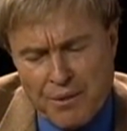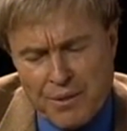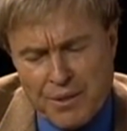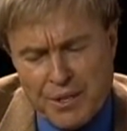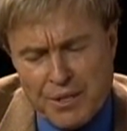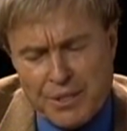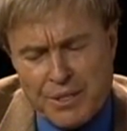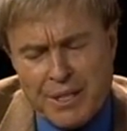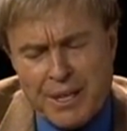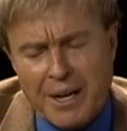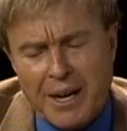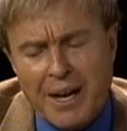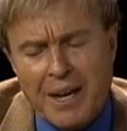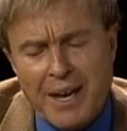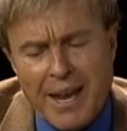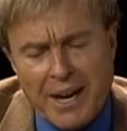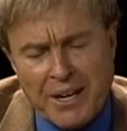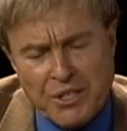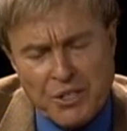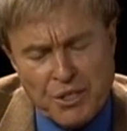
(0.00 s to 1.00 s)
there's a
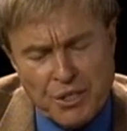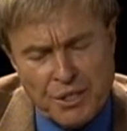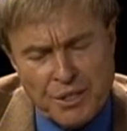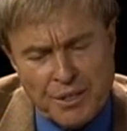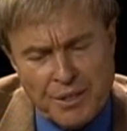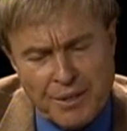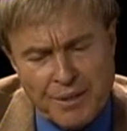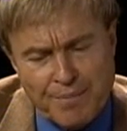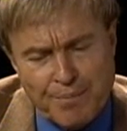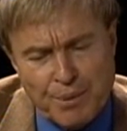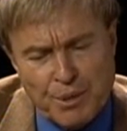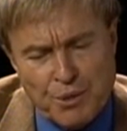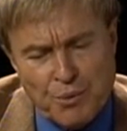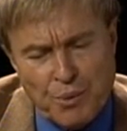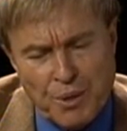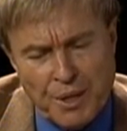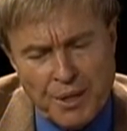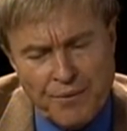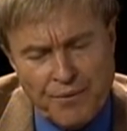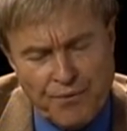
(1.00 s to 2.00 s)
connection
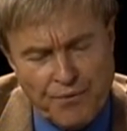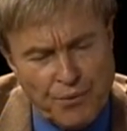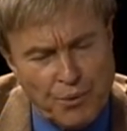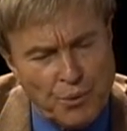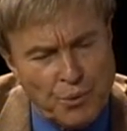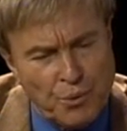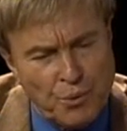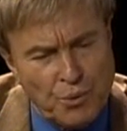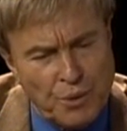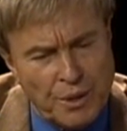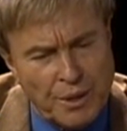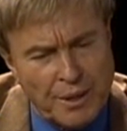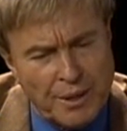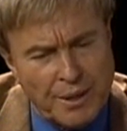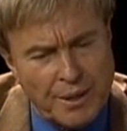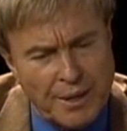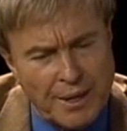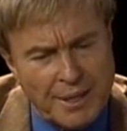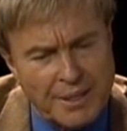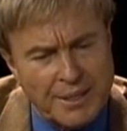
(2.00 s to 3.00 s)
between food
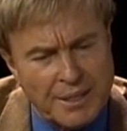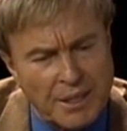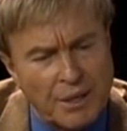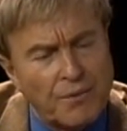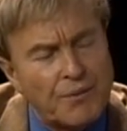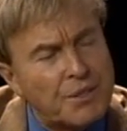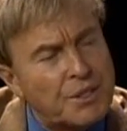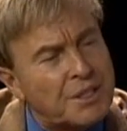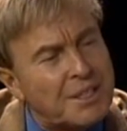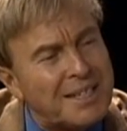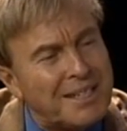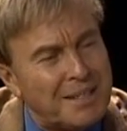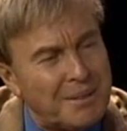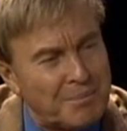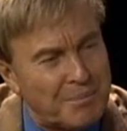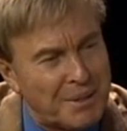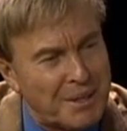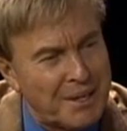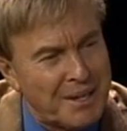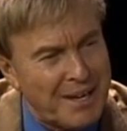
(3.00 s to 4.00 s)
and
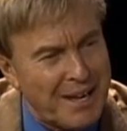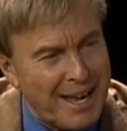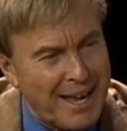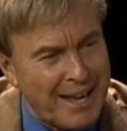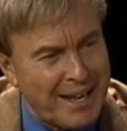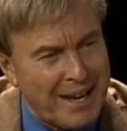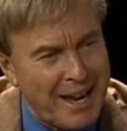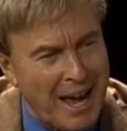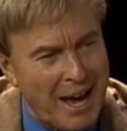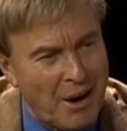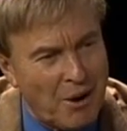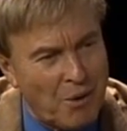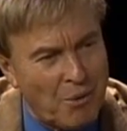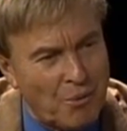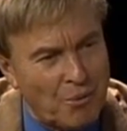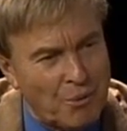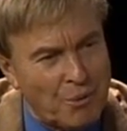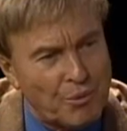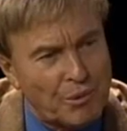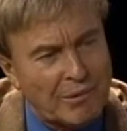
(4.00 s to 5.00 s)
self-esteem, and how
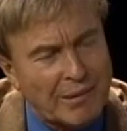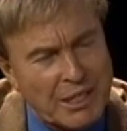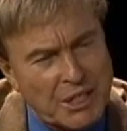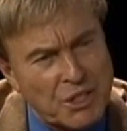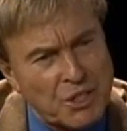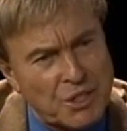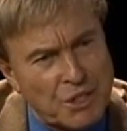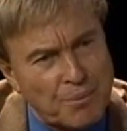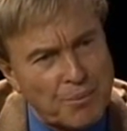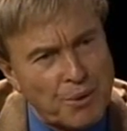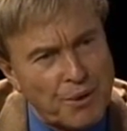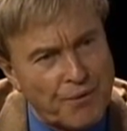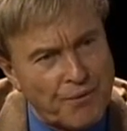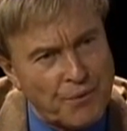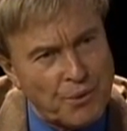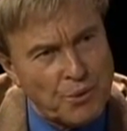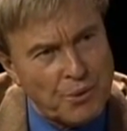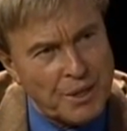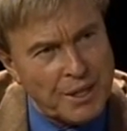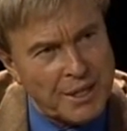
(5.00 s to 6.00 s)
the relationship with
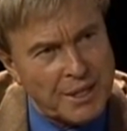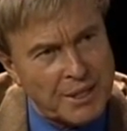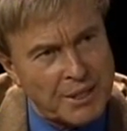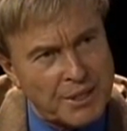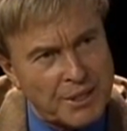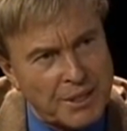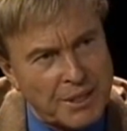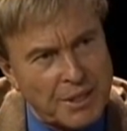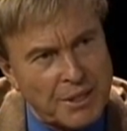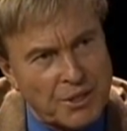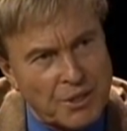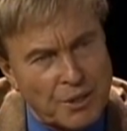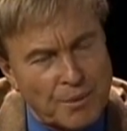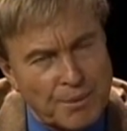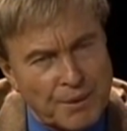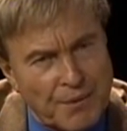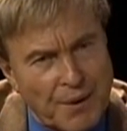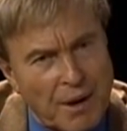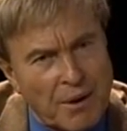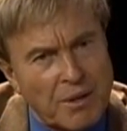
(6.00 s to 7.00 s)
food is in
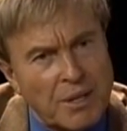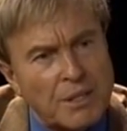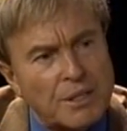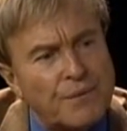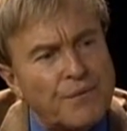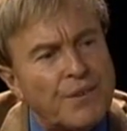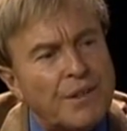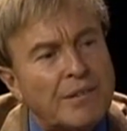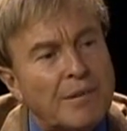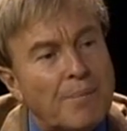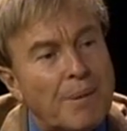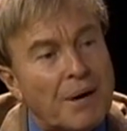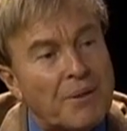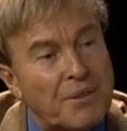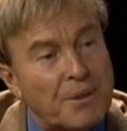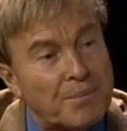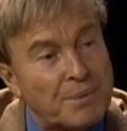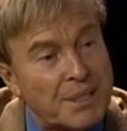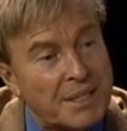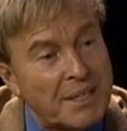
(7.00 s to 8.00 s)
terms of how kids feel
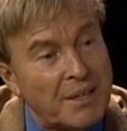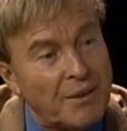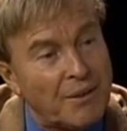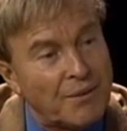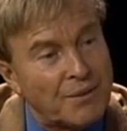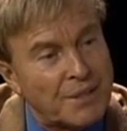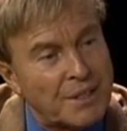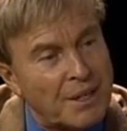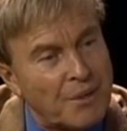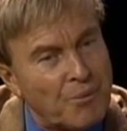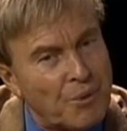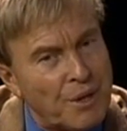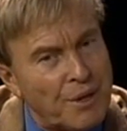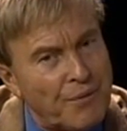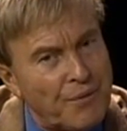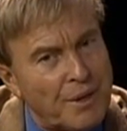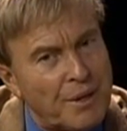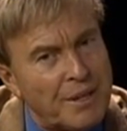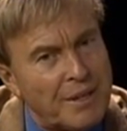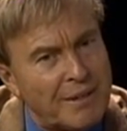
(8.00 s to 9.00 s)
about themselves. And I wonder
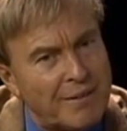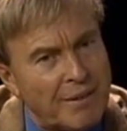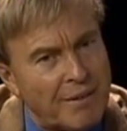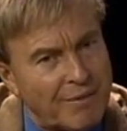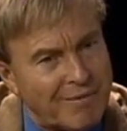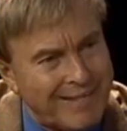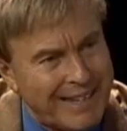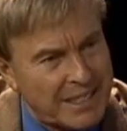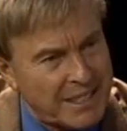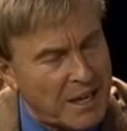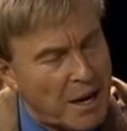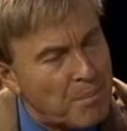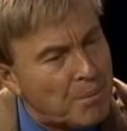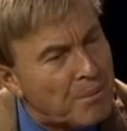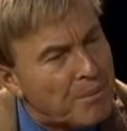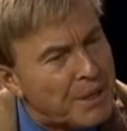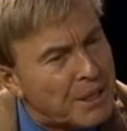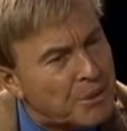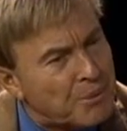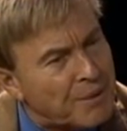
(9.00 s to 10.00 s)
if you, in the last
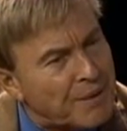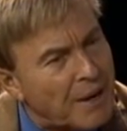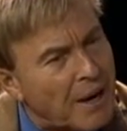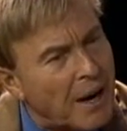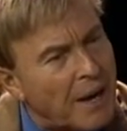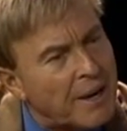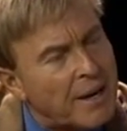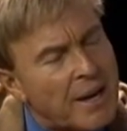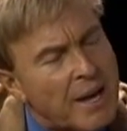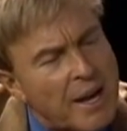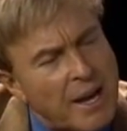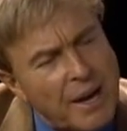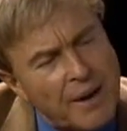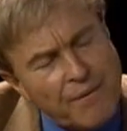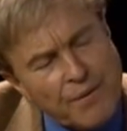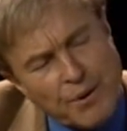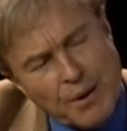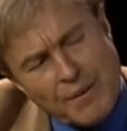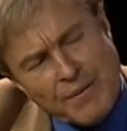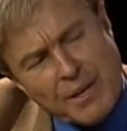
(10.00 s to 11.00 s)
couple minutes we got,
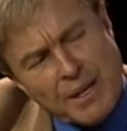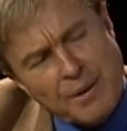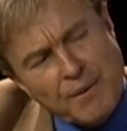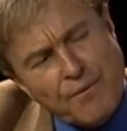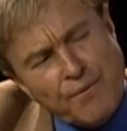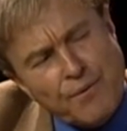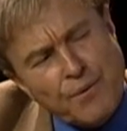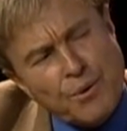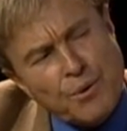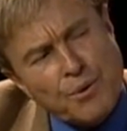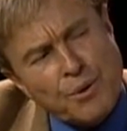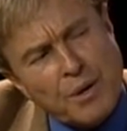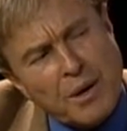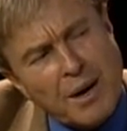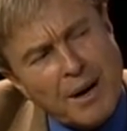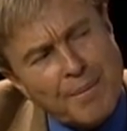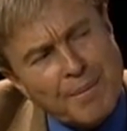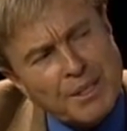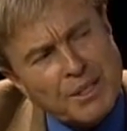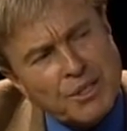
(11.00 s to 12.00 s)
if you have any further
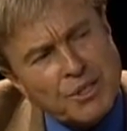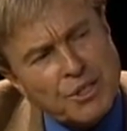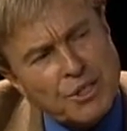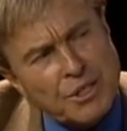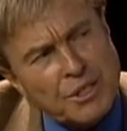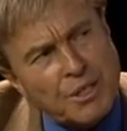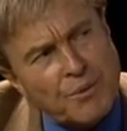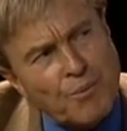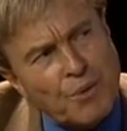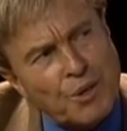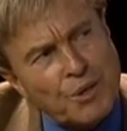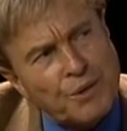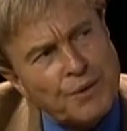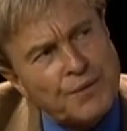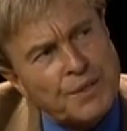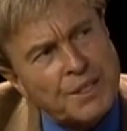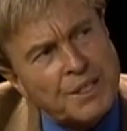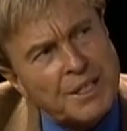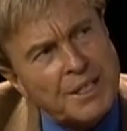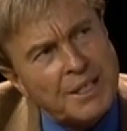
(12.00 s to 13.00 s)
comments just on what
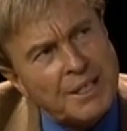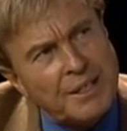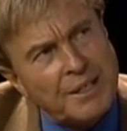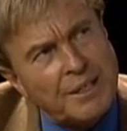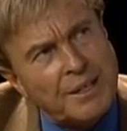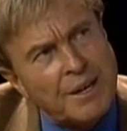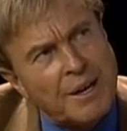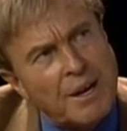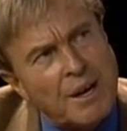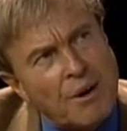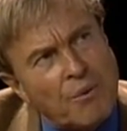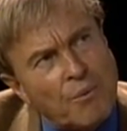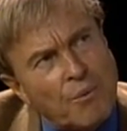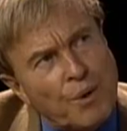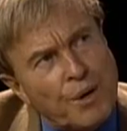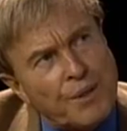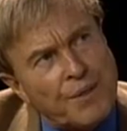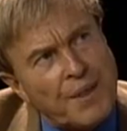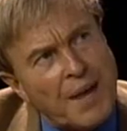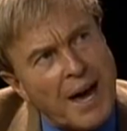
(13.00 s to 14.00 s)
you've seen
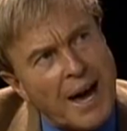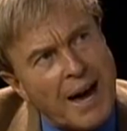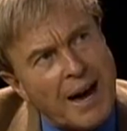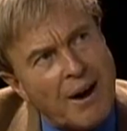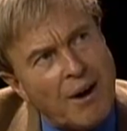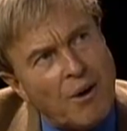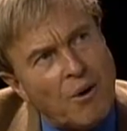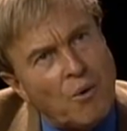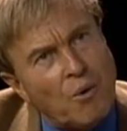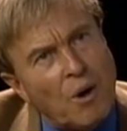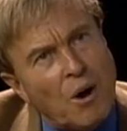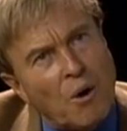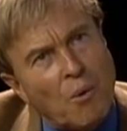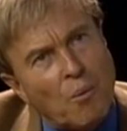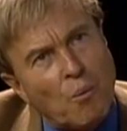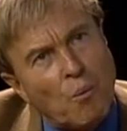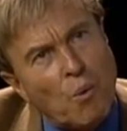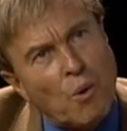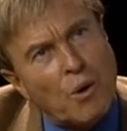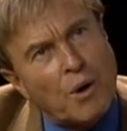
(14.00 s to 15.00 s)
with how
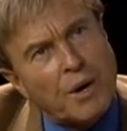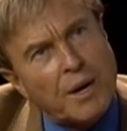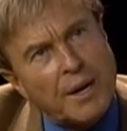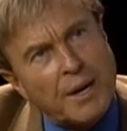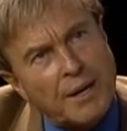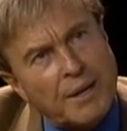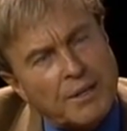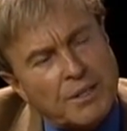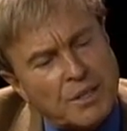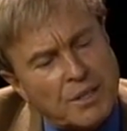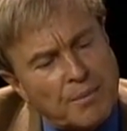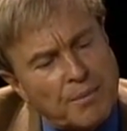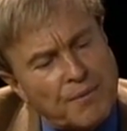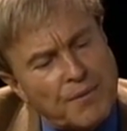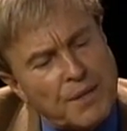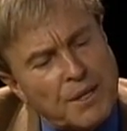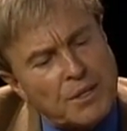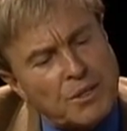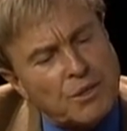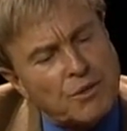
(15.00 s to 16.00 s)
working some
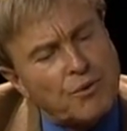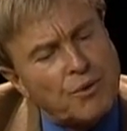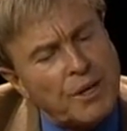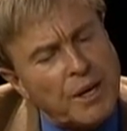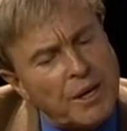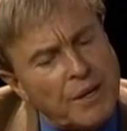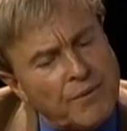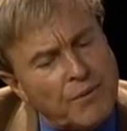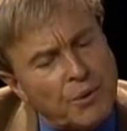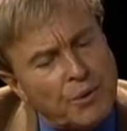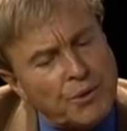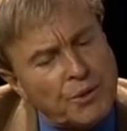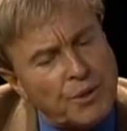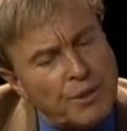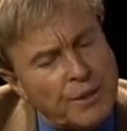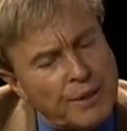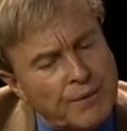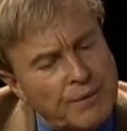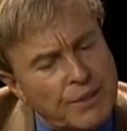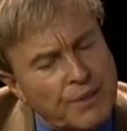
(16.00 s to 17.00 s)
of these creative
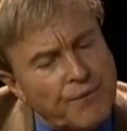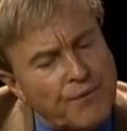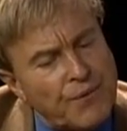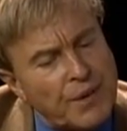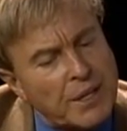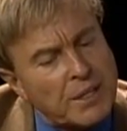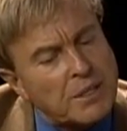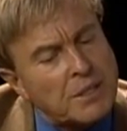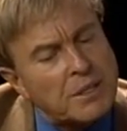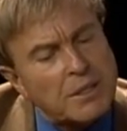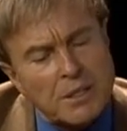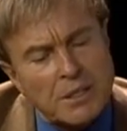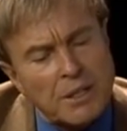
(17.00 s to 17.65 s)
alternatives affects the